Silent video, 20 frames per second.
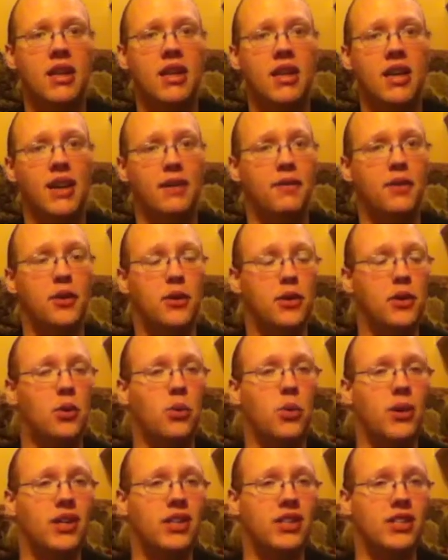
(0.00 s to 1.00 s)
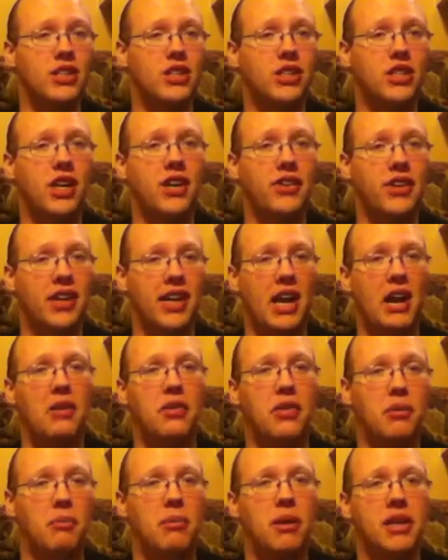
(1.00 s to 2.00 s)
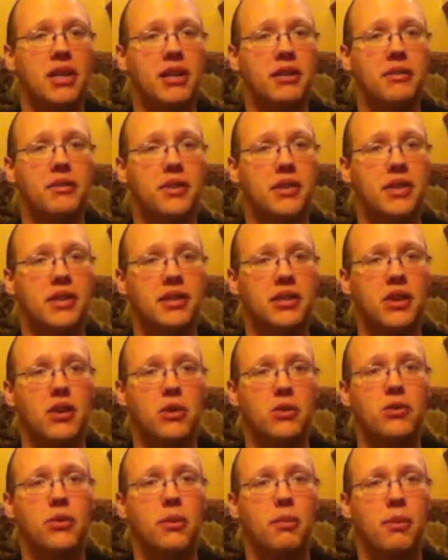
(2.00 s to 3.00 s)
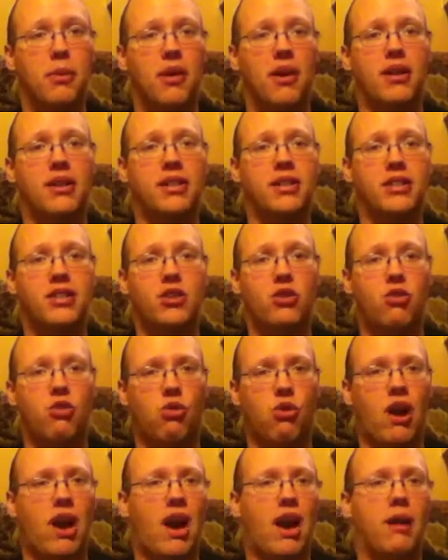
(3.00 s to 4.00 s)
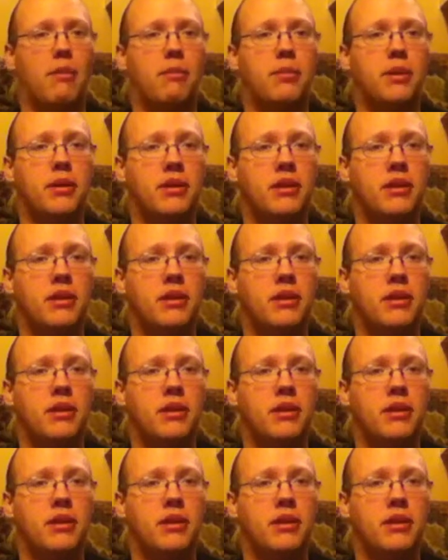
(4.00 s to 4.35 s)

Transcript: If you quit shelling out the money for this overpriced crap,